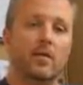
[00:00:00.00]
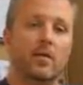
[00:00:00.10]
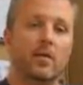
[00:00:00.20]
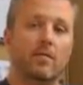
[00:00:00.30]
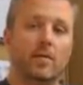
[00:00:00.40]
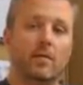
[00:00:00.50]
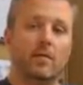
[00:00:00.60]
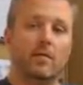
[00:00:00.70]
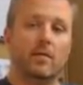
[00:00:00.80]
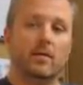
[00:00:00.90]
for the event.
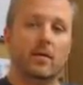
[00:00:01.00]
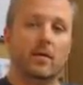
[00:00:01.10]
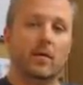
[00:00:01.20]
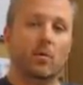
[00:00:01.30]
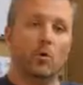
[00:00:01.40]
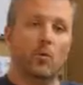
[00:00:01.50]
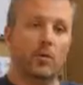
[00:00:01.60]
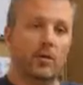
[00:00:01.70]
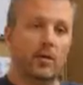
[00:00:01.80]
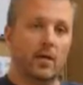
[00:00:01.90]
Again, really
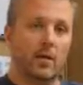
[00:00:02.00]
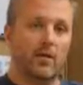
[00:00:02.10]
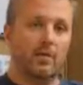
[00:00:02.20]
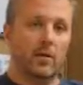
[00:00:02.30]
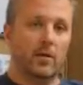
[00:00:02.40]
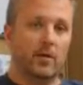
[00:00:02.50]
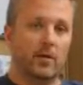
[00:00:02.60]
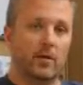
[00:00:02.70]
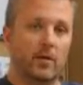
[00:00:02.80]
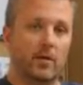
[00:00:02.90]
appreciate you guys
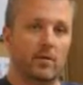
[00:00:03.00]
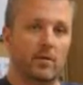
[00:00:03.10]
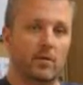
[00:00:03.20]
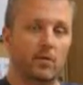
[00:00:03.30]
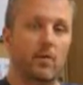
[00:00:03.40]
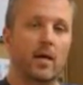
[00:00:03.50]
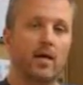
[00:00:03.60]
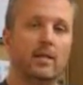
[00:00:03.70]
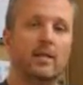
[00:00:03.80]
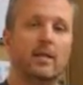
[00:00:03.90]
volunteering to do
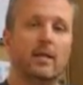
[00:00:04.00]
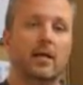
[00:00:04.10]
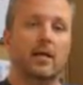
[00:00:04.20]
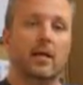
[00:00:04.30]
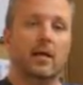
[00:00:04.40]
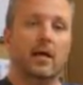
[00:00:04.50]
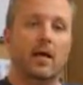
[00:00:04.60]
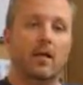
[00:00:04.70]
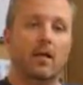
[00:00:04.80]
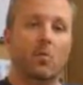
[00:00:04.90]
that,
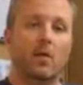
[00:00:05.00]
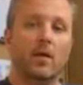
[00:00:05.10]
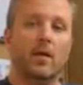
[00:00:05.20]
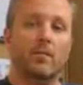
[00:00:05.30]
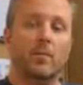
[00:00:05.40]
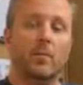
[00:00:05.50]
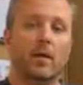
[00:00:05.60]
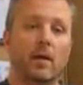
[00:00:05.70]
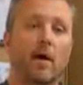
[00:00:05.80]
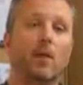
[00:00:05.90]
and I wanted to give you a little
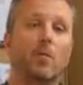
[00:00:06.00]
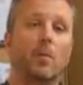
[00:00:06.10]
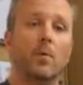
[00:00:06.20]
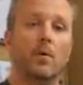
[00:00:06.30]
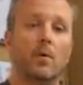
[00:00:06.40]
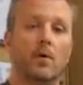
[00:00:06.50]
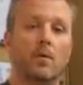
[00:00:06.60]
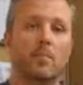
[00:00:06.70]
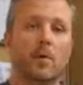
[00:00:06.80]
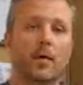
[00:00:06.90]
bit of help
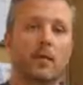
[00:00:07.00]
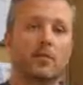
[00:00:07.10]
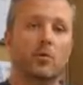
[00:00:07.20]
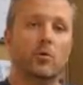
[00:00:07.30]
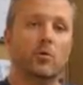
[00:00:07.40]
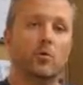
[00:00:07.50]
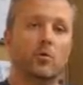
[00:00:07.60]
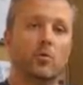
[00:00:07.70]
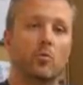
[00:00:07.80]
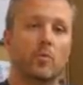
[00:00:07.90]
by kind of showing
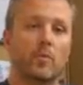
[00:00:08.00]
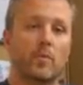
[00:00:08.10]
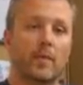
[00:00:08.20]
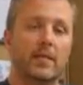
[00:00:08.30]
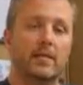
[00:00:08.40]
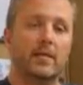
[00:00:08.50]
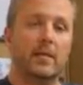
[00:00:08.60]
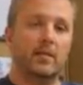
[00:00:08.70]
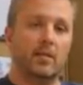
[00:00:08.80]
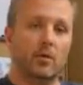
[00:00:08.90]
you some of the basic
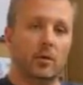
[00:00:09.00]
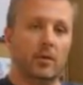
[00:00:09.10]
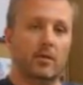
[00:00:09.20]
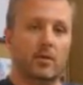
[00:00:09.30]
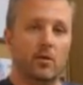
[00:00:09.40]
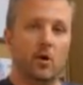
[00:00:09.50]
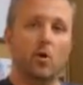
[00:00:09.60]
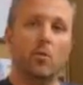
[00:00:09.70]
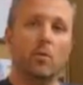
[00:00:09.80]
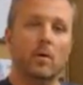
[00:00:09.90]
things that you'll need to
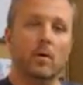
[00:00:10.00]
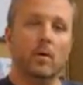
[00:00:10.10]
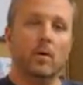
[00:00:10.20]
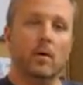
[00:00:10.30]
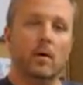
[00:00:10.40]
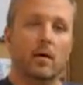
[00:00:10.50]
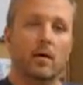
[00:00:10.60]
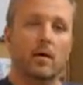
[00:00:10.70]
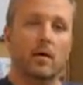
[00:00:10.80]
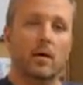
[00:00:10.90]
know
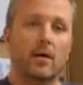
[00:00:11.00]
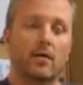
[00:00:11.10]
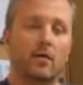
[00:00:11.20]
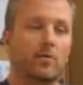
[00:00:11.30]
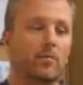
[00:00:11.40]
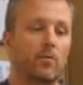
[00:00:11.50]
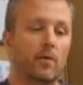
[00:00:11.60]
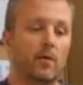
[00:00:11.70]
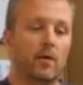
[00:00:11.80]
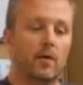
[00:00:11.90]
how to do
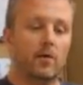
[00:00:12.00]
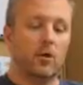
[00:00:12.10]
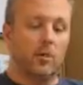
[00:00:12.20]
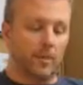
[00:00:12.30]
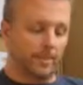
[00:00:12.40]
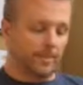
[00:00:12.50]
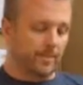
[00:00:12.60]
for the tournament.